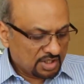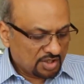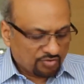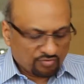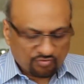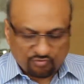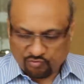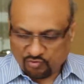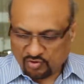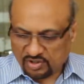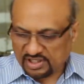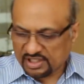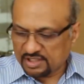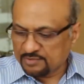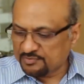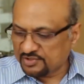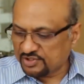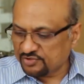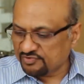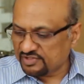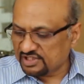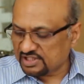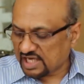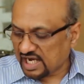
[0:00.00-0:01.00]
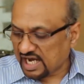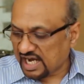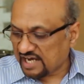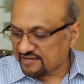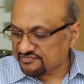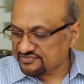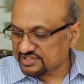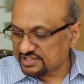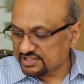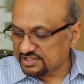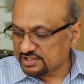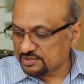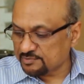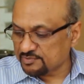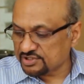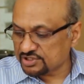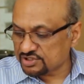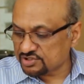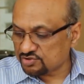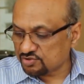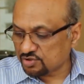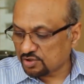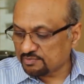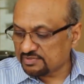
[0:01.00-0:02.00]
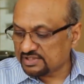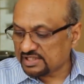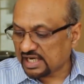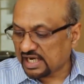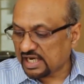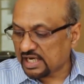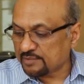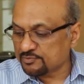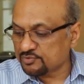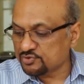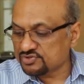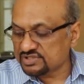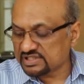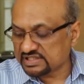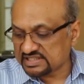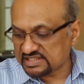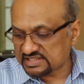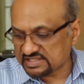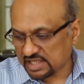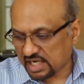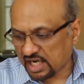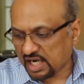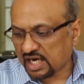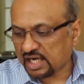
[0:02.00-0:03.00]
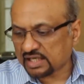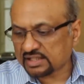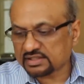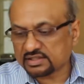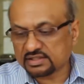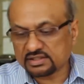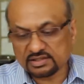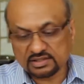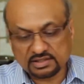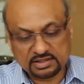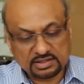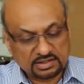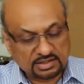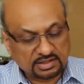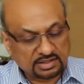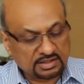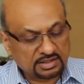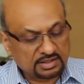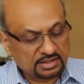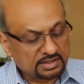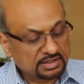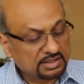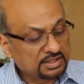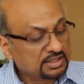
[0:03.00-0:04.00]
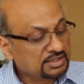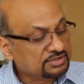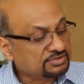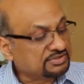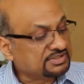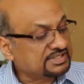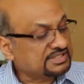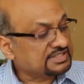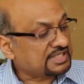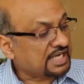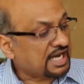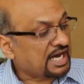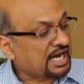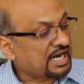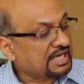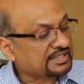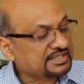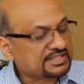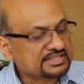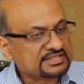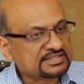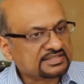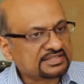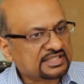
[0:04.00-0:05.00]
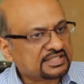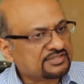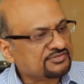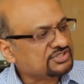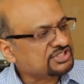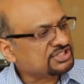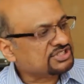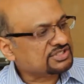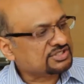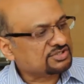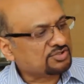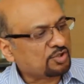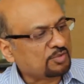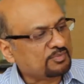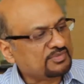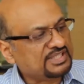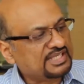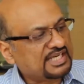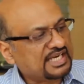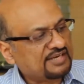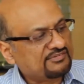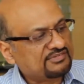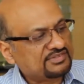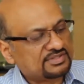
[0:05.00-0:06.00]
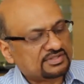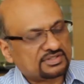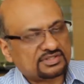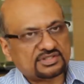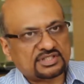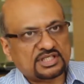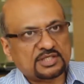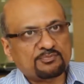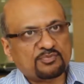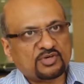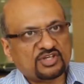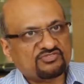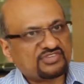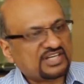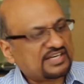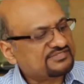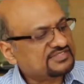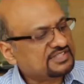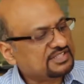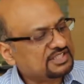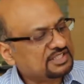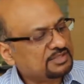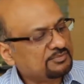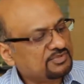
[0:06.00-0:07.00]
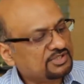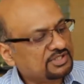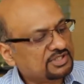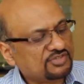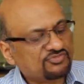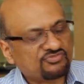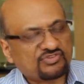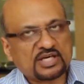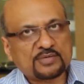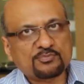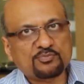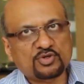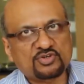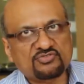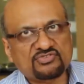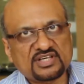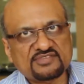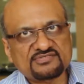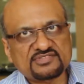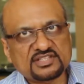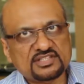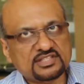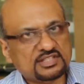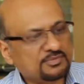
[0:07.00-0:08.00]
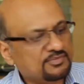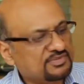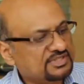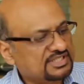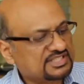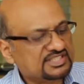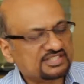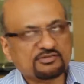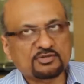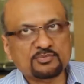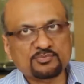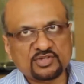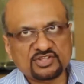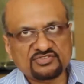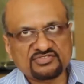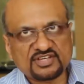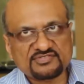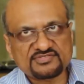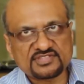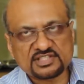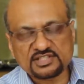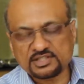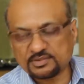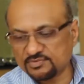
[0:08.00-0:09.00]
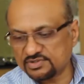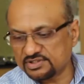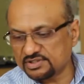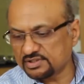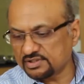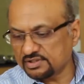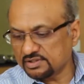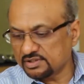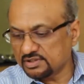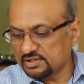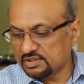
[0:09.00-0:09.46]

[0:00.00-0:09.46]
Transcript: For in between the 0.5 centimeters, normally I am using this arc. So this arc is there, which is normally have a 3.5 centimeter, 5.5 centimeter, 7.5 centimeter.